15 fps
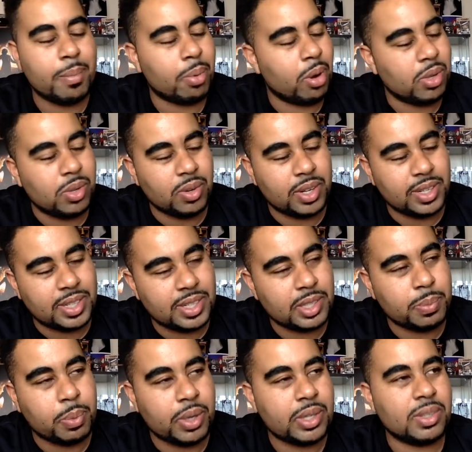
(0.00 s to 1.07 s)
bro, you're going to
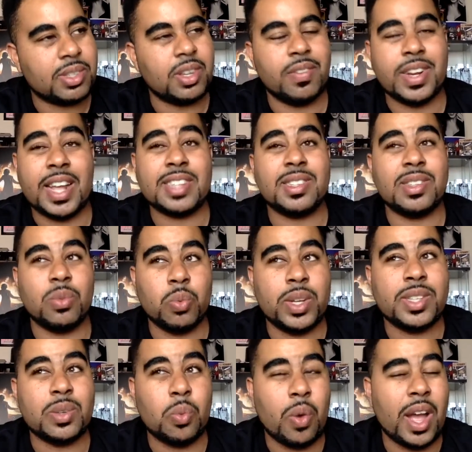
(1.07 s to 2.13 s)
disappoint yourself, and that's the
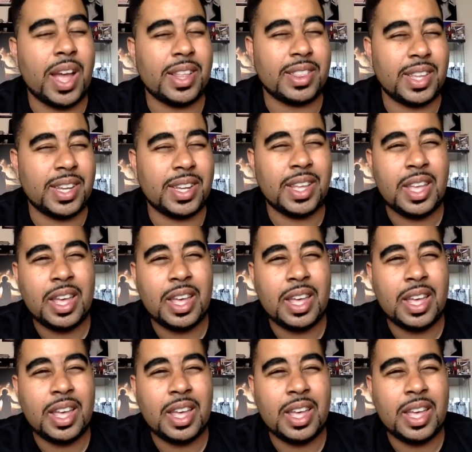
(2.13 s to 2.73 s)
reason why I think